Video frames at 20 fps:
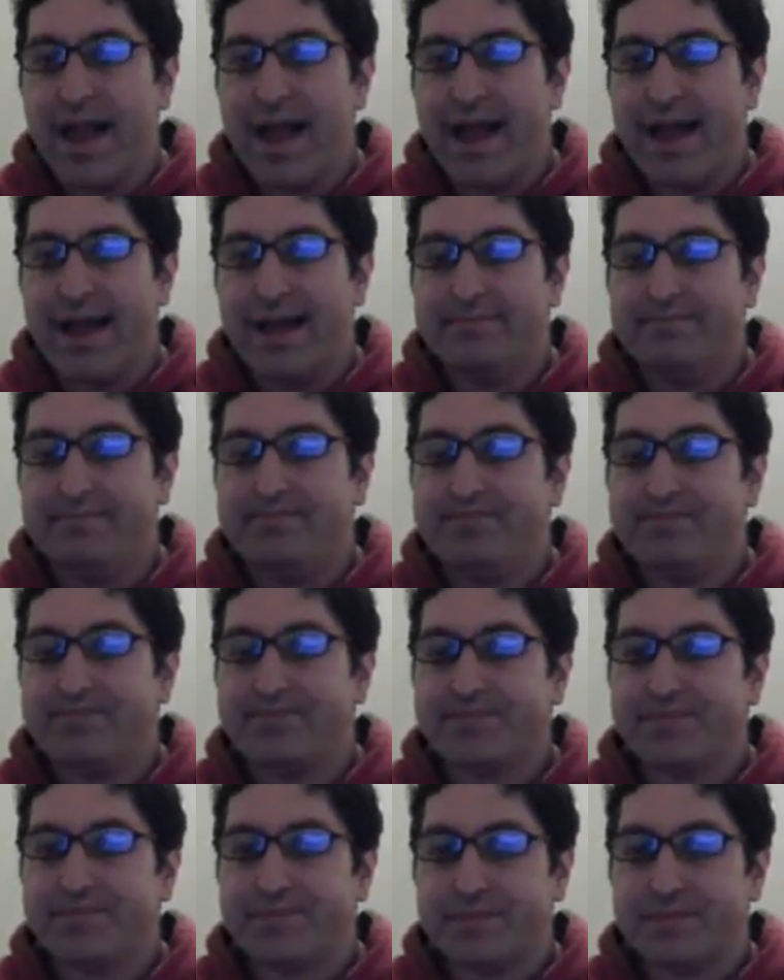And
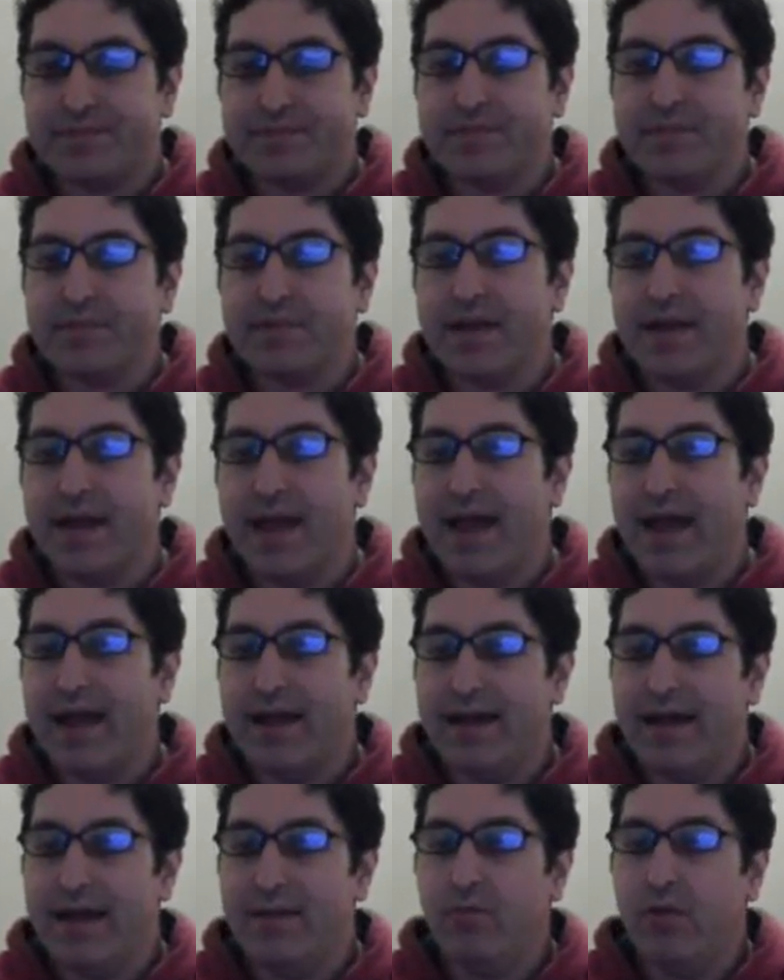
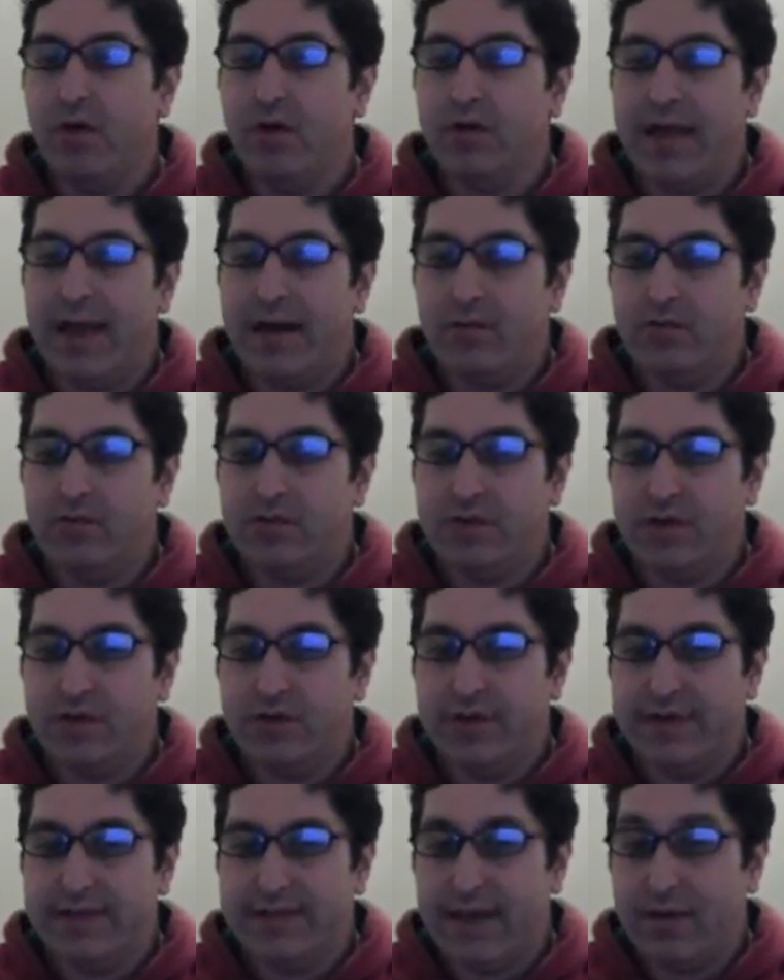what that will
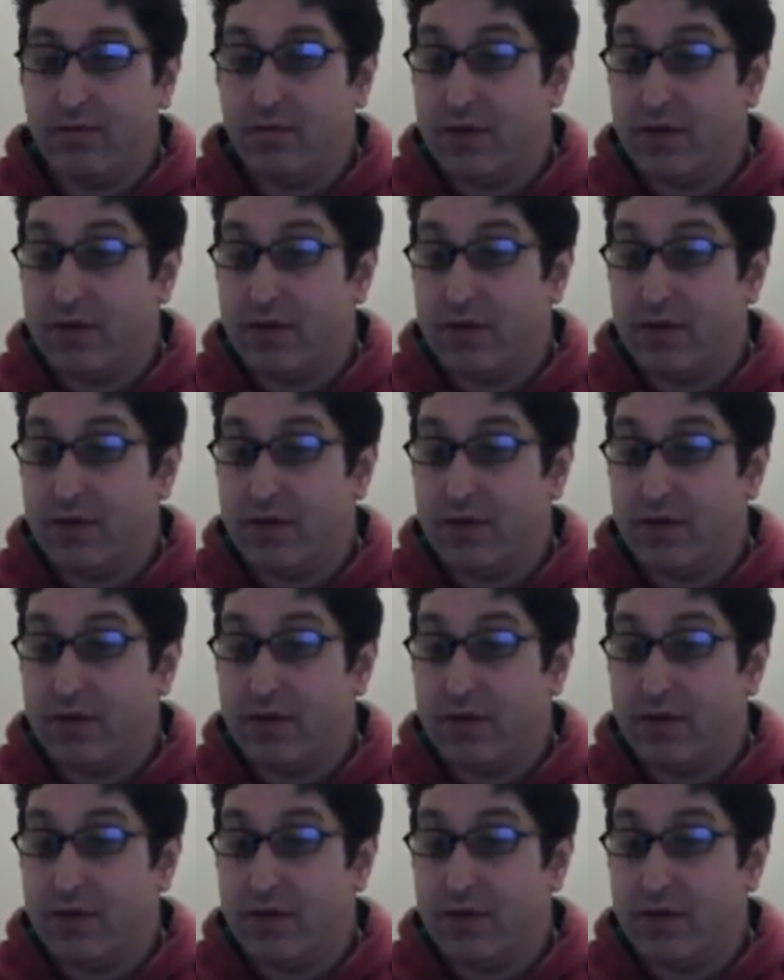do is